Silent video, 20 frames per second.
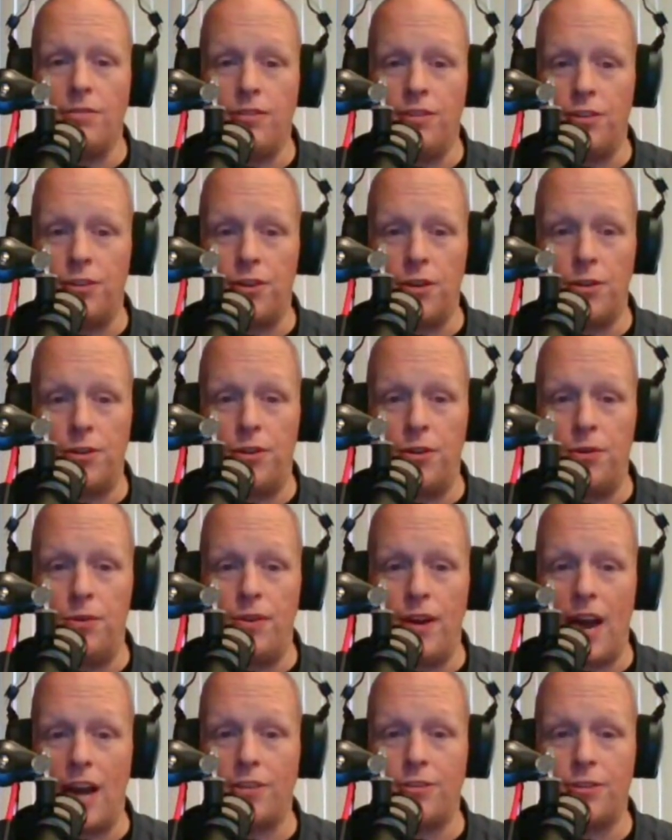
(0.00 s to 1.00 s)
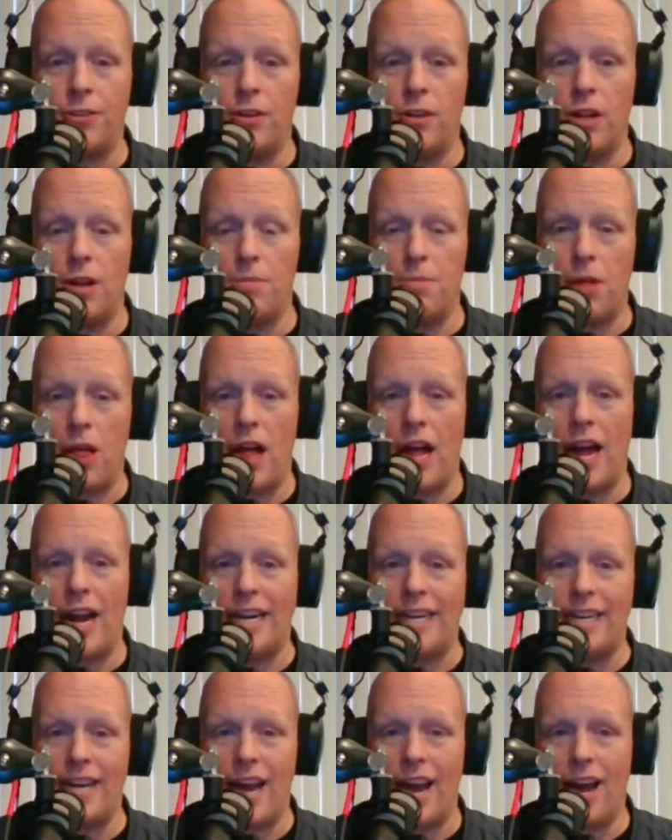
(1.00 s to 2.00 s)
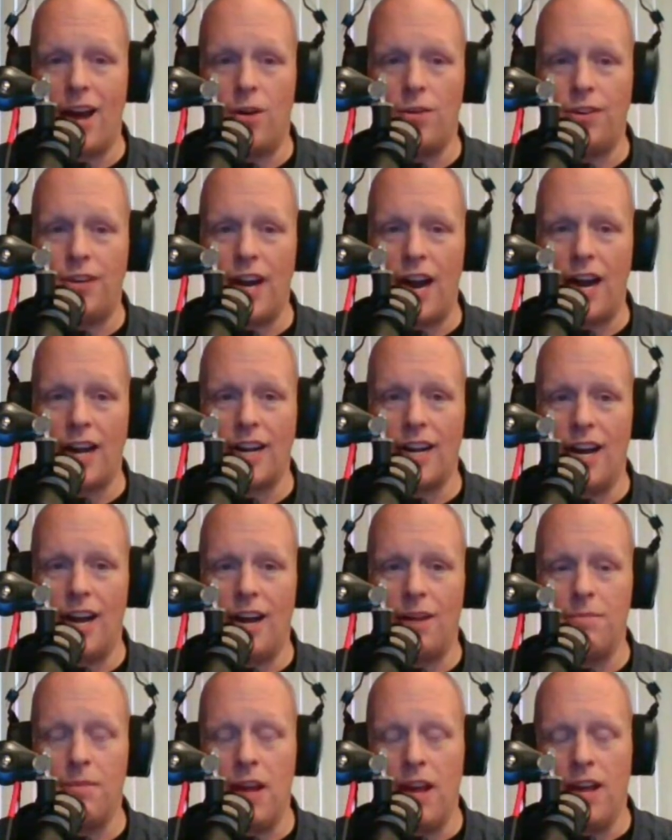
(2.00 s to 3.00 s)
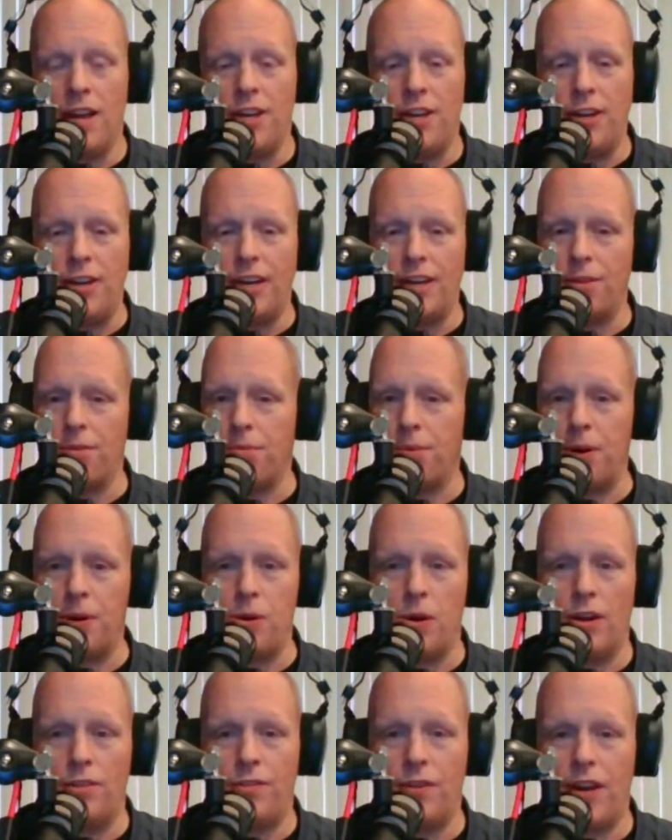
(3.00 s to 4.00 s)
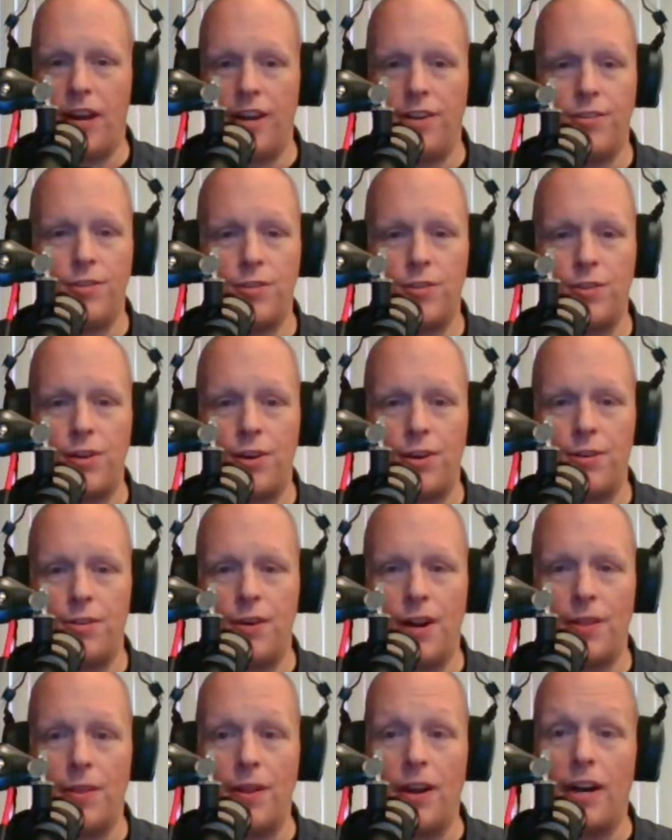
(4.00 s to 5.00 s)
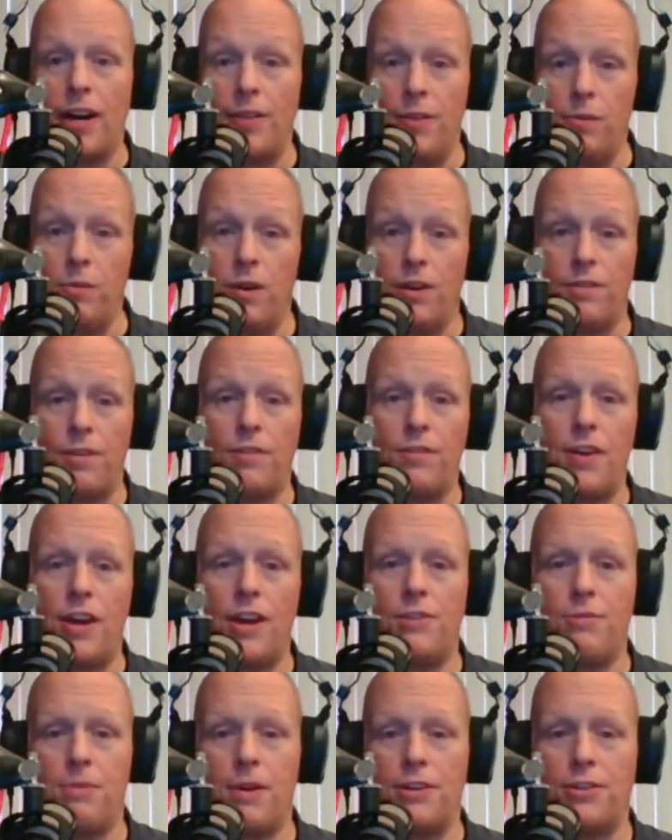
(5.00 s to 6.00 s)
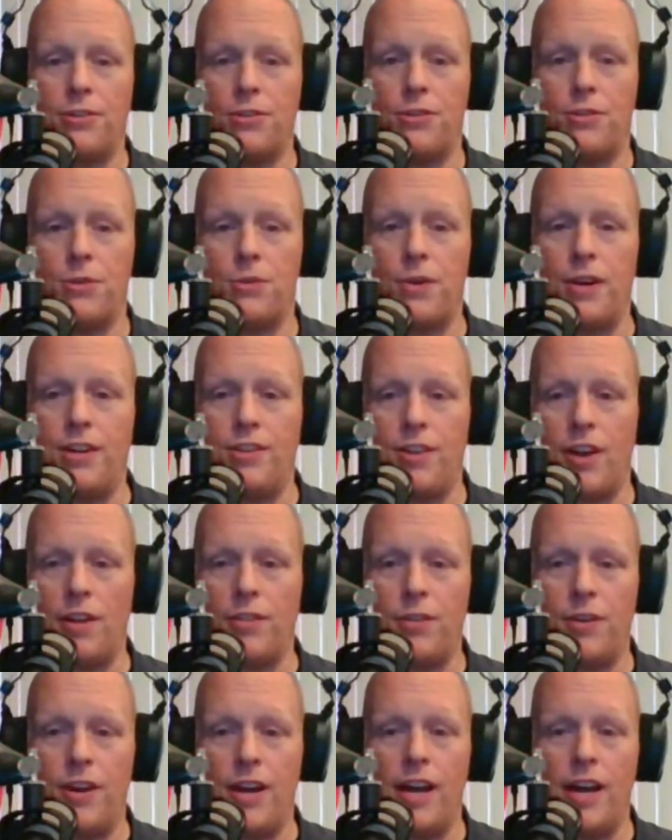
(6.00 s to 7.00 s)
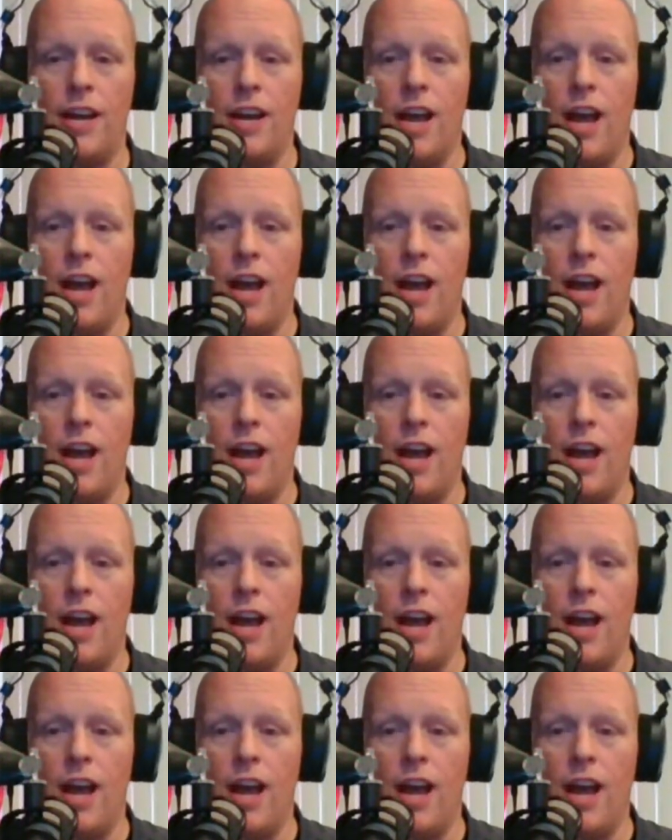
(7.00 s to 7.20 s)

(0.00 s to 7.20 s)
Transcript: just go to nationalapplynow.com. You can get the pre-qualification started right there. And then one of our VA specialists will reach out to you.